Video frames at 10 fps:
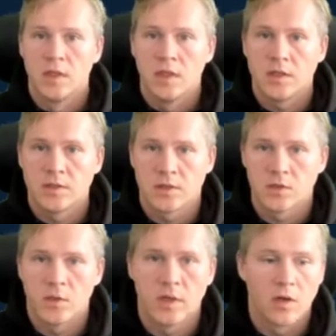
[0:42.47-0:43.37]
It's just
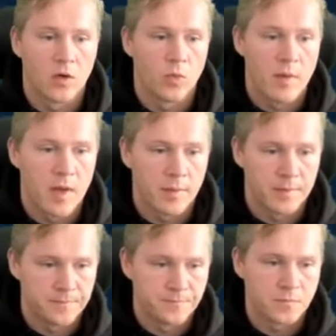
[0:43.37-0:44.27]
running our web app.
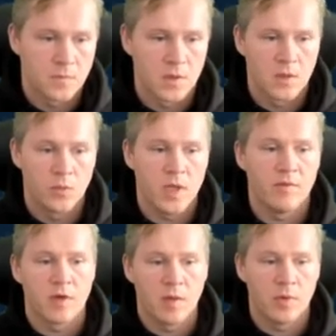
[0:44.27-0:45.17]
We have a
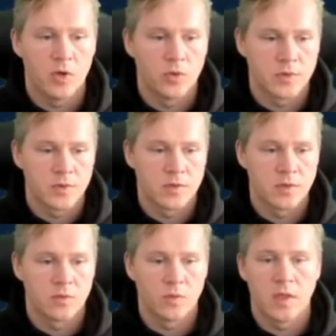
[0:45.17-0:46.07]
couple hosts.
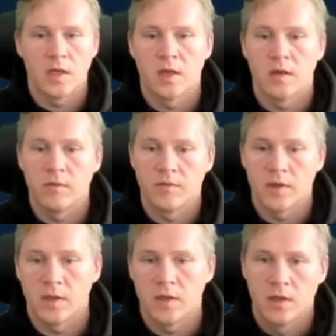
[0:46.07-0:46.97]
We have
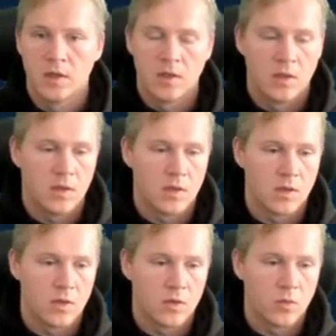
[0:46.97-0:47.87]

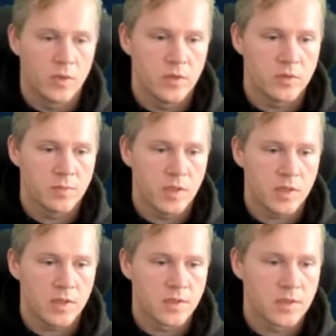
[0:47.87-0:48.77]
our Windows
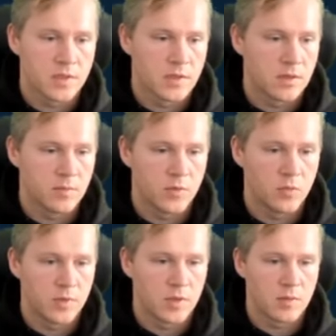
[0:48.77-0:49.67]
box. Let me
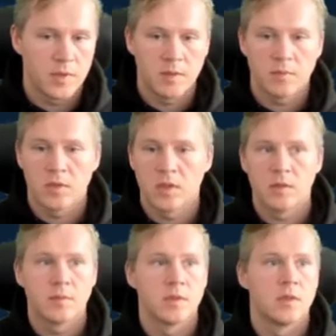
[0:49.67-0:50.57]
open the command
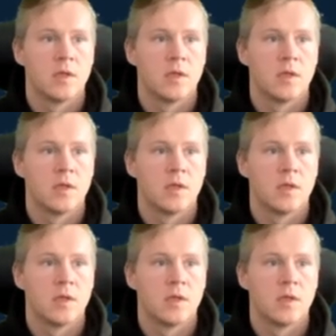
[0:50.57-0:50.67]
prompt.